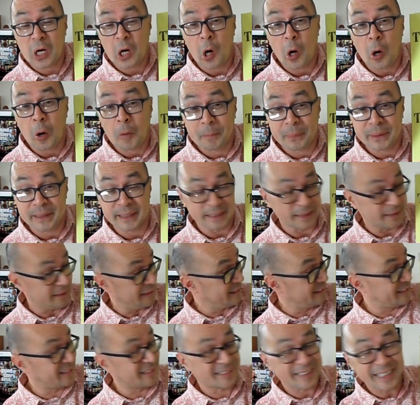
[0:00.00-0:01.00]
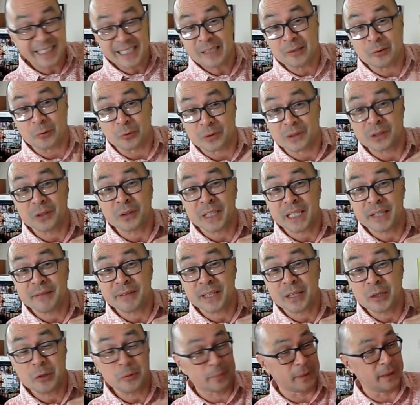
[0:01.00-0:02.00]
copy, sealed, not
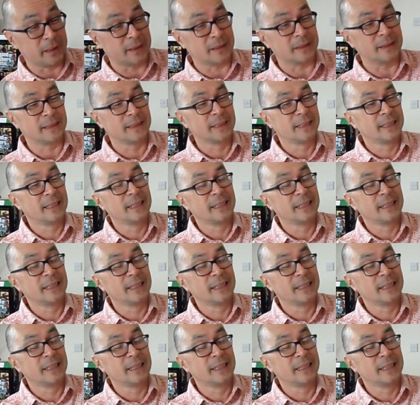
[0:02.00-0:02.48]
even open.